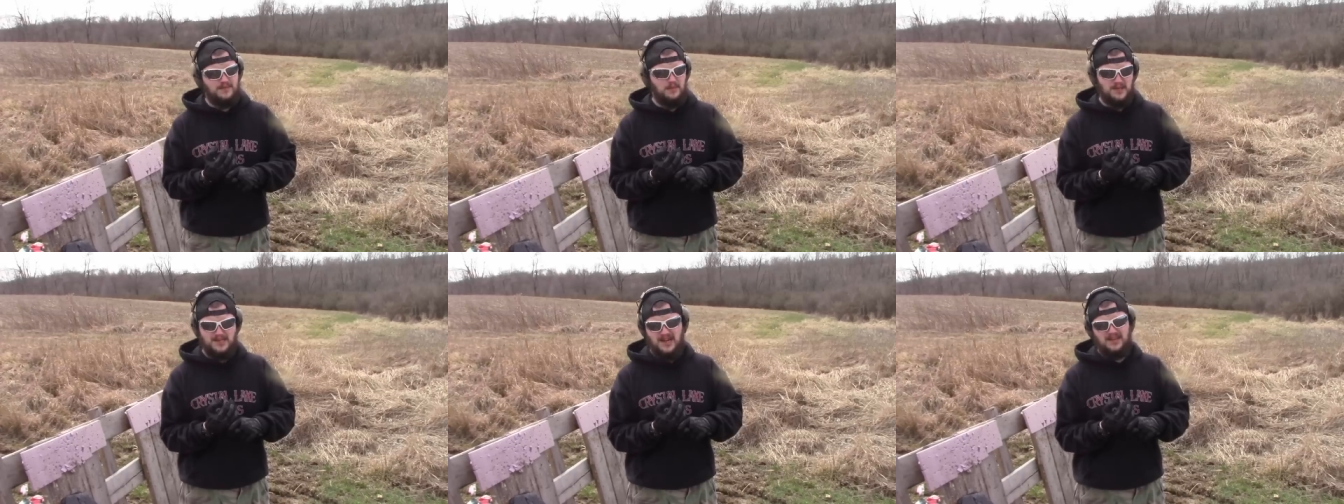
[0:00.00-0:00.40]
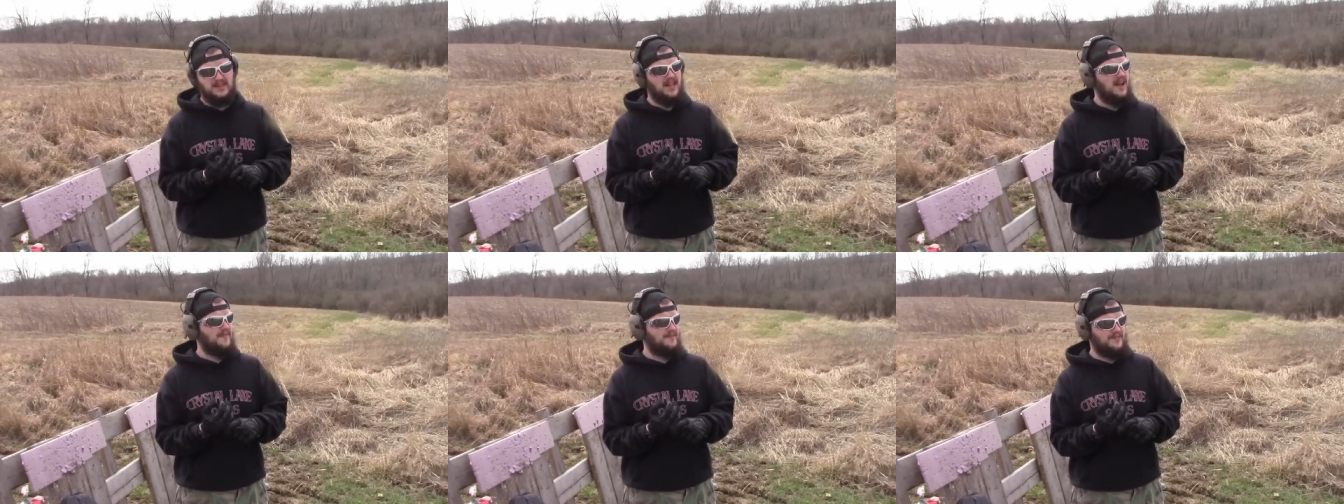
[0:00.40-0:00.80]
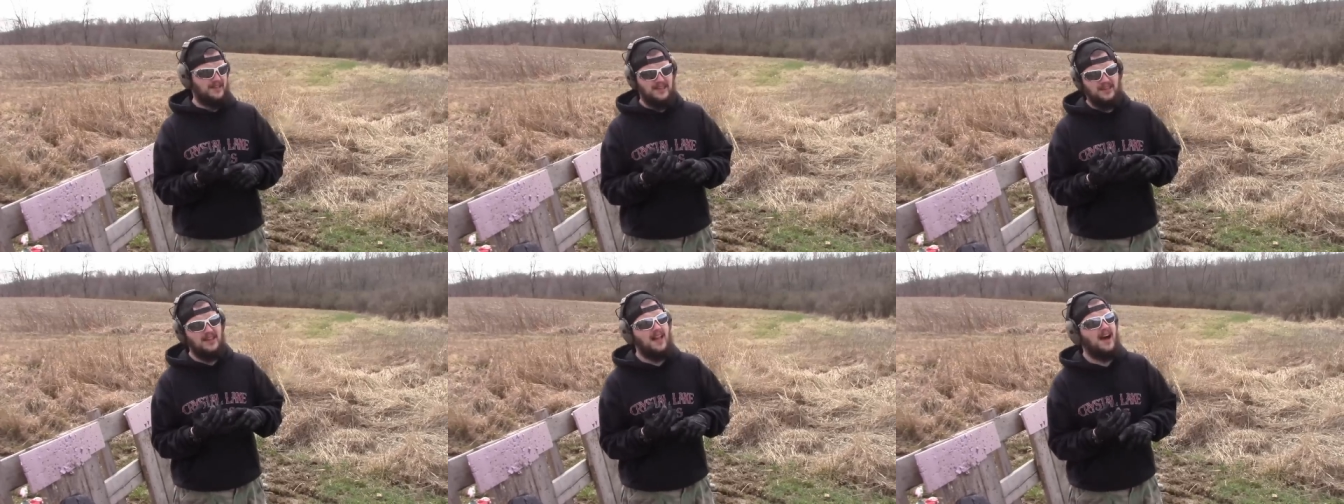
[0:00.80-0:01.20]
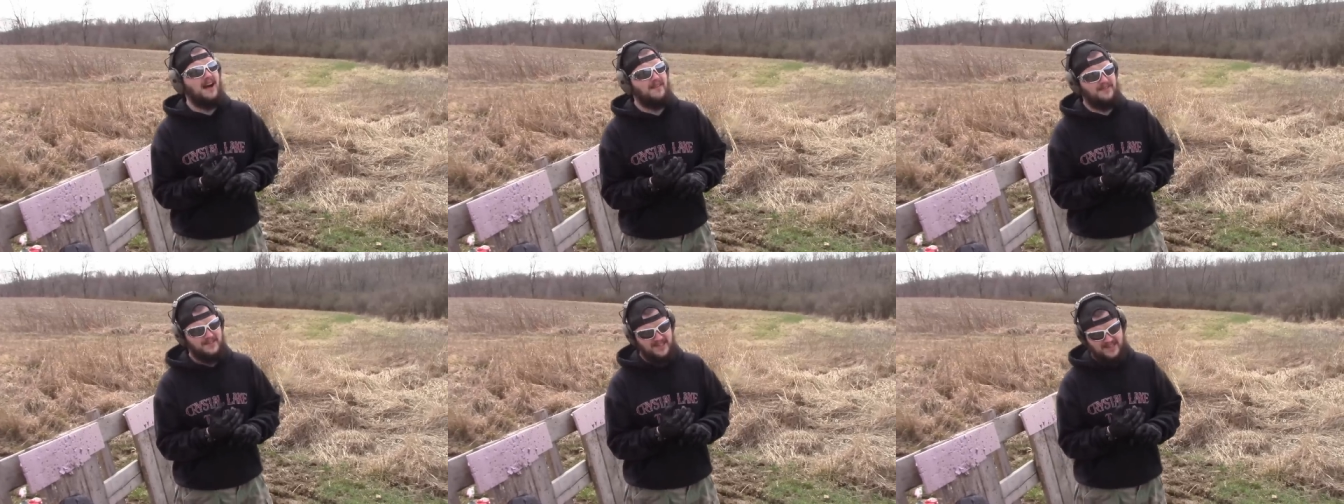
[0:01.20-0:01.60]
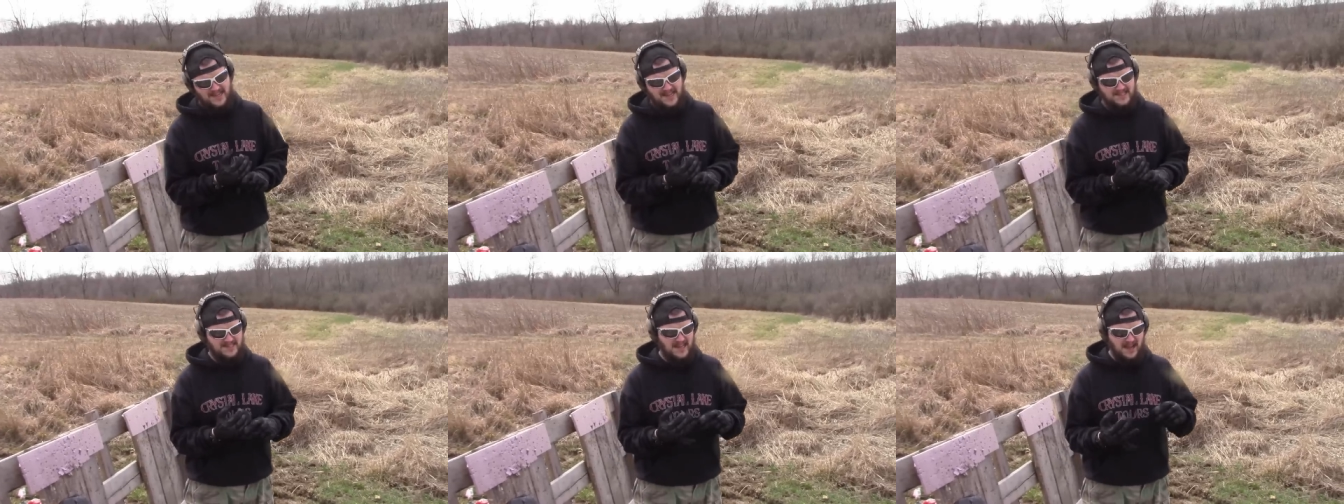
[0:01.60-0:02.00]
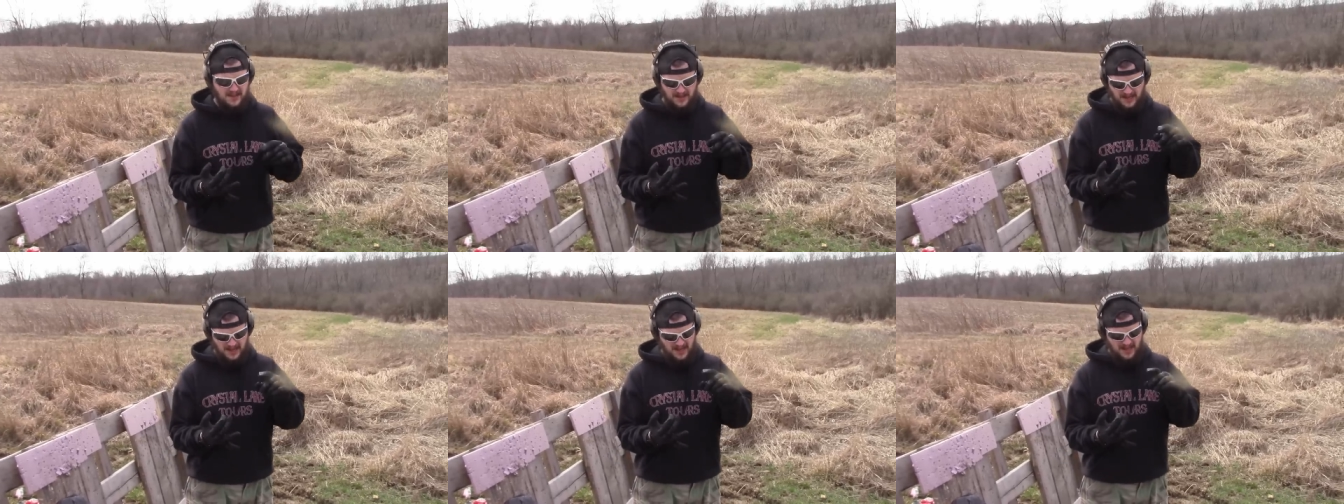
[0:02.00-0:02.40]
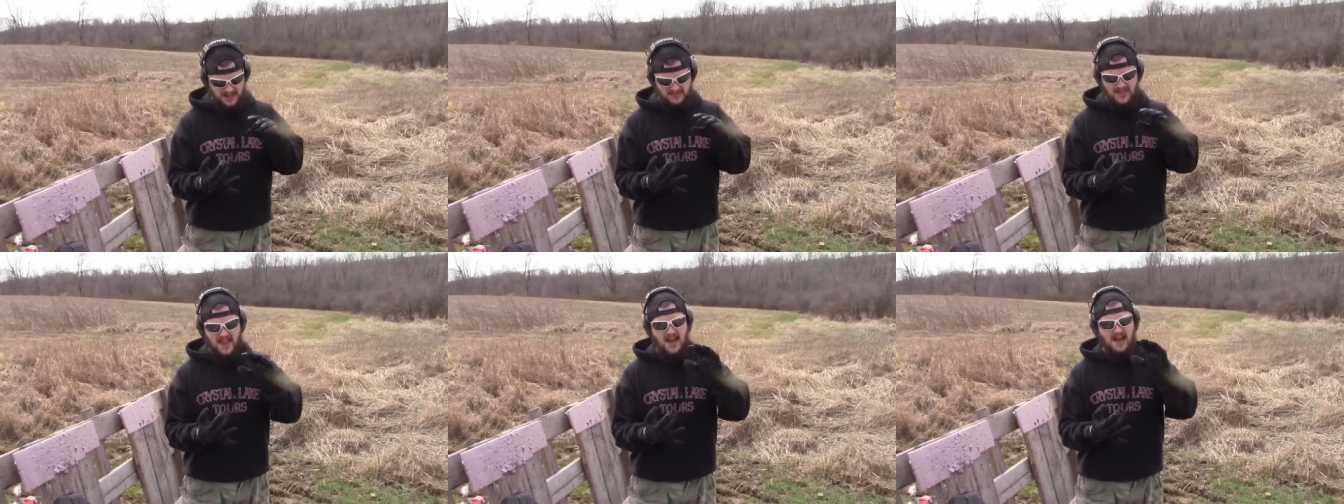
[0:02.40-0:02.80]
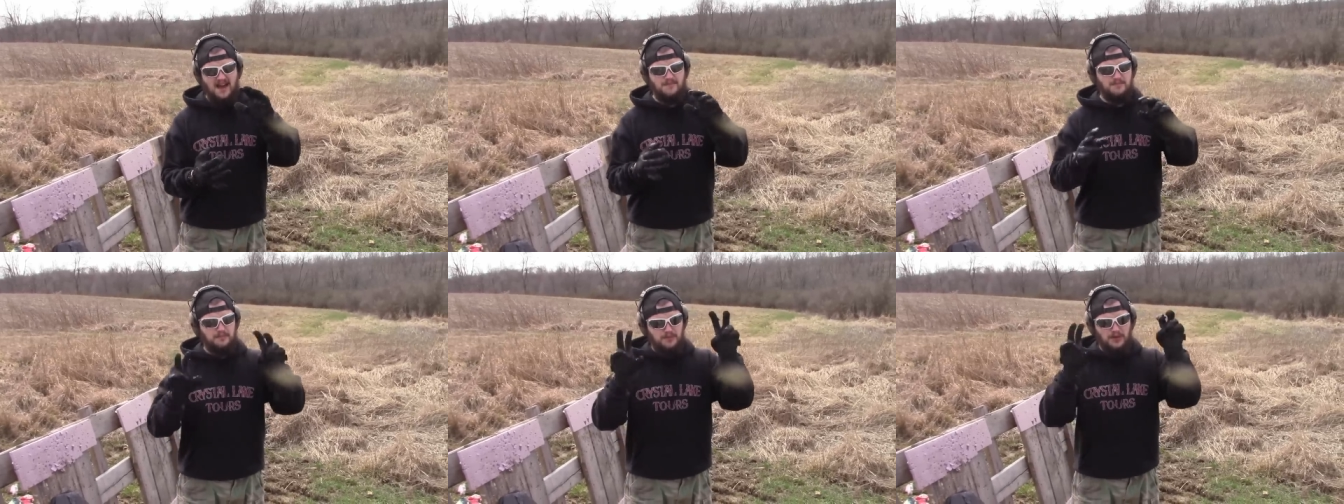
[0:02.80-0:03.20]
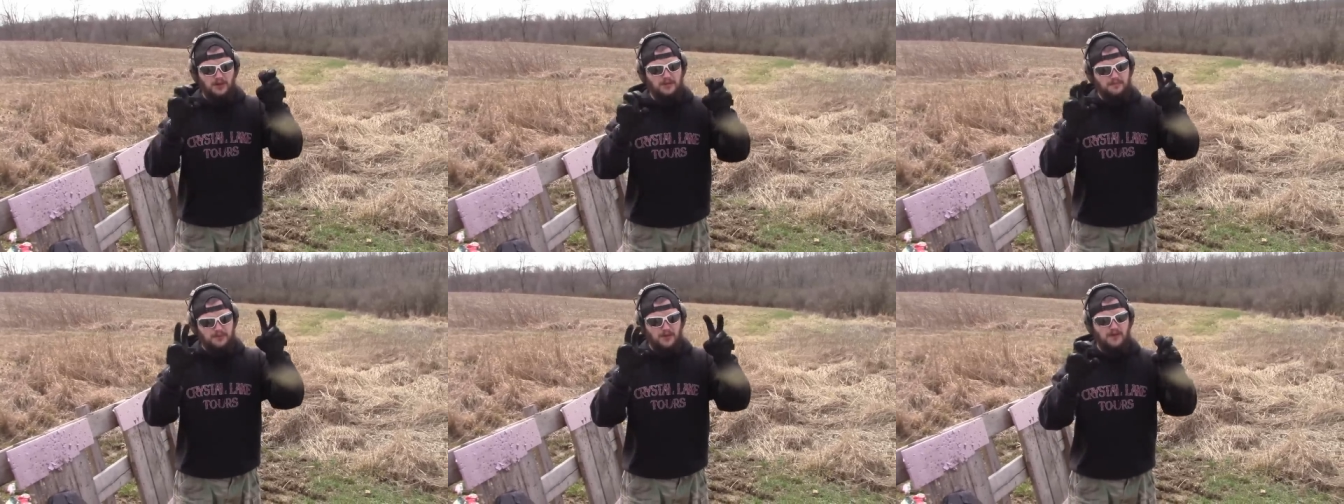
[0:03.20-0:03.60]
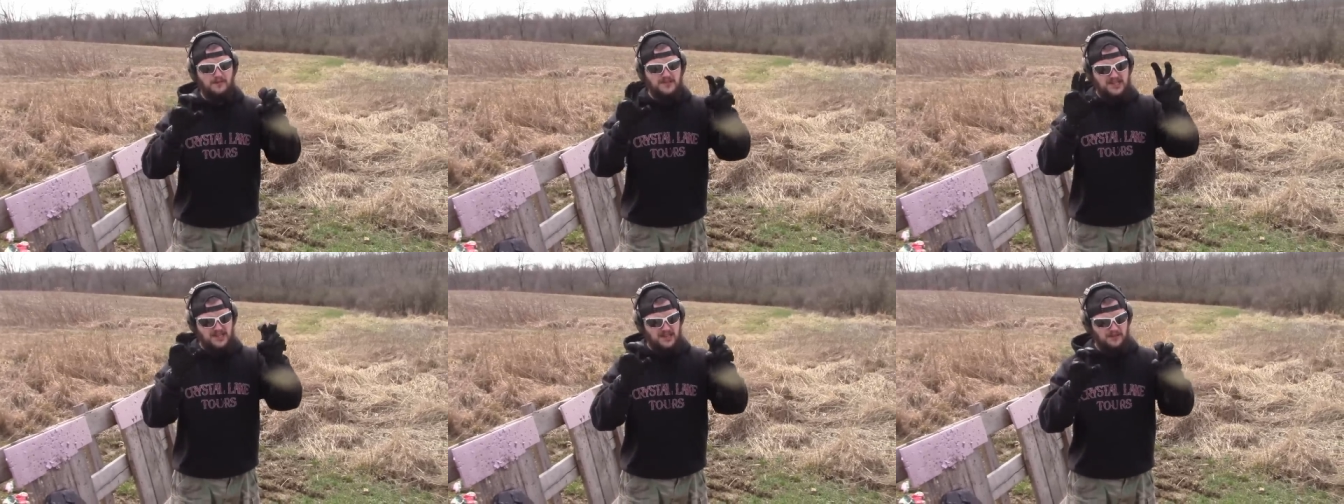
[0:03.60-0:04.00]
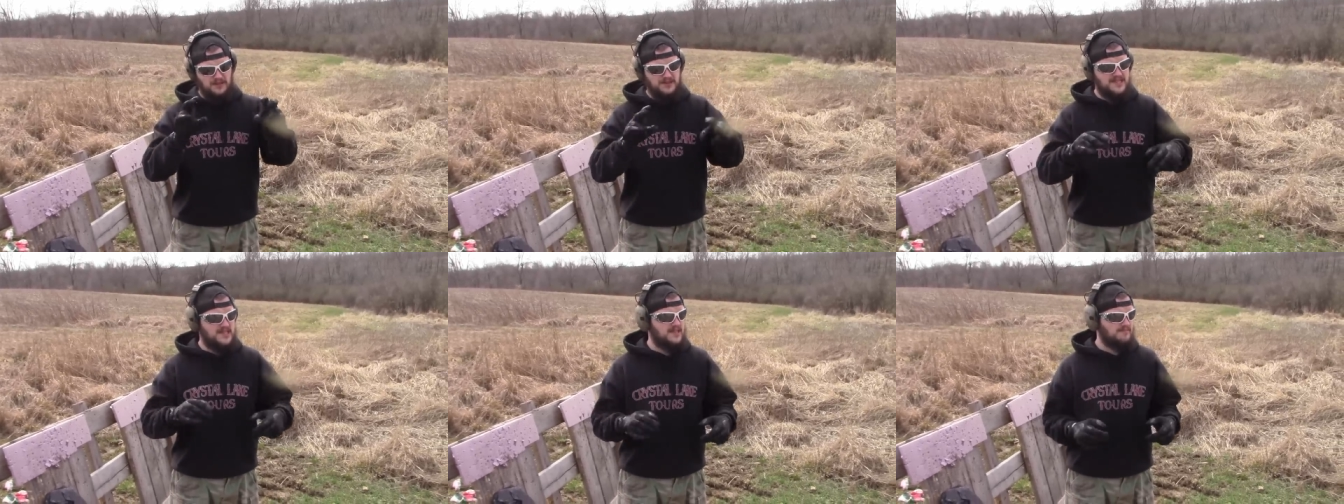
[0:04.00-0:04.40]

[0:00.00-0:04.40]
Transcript: which I'd love, love to test out. They have bulletproof shields.